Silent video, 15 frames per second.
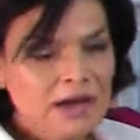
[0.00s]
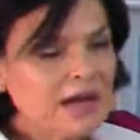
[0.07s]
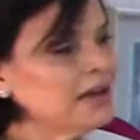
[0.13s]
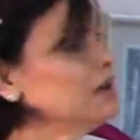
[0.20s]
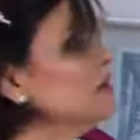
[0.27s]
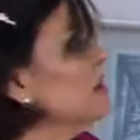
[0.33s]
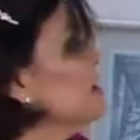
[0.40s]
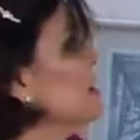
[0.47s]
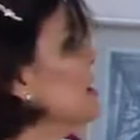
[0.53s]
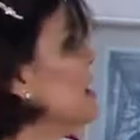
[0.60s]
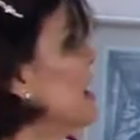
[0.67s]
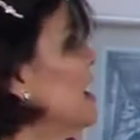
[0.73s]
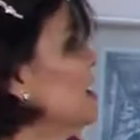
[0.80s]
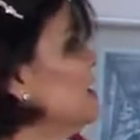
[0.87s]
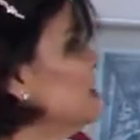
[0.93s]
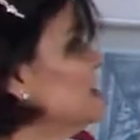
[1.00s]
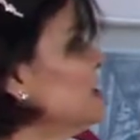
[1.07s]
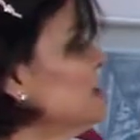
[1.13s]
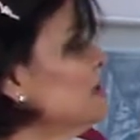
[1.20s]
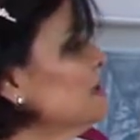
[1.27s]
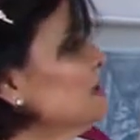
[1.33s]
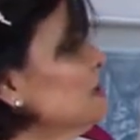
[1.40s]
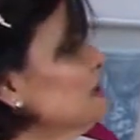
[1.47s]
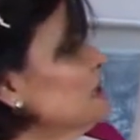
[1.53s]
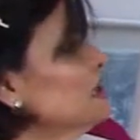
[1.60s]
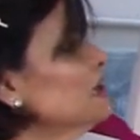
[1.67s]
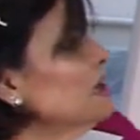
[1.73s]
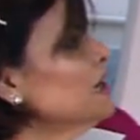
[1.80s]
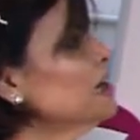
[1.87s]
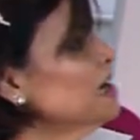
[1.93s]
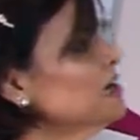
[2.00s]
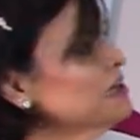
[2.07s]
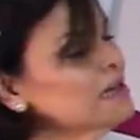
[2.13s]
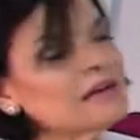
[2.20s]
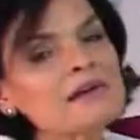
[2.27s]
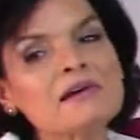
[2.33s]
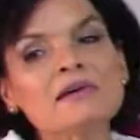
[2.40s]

right? I didn't eat